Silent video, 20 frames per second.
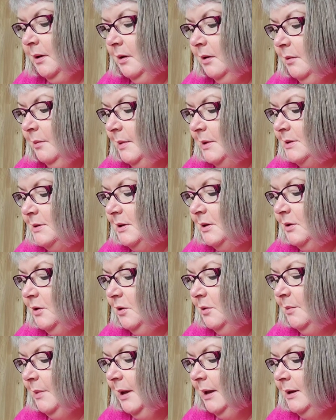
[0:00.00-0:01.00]
kind of mostly knew
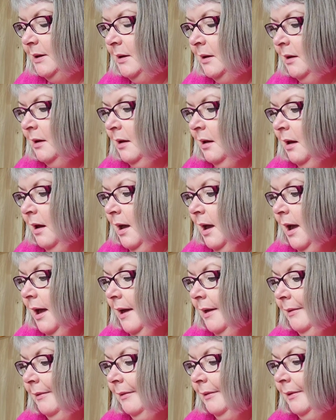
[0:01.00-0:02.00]
him at.
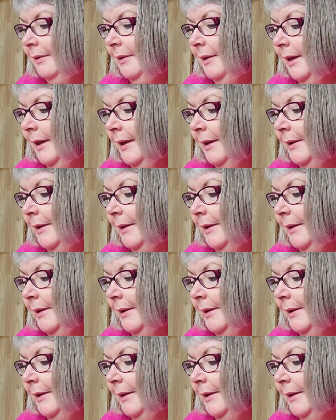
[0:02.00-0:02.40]
And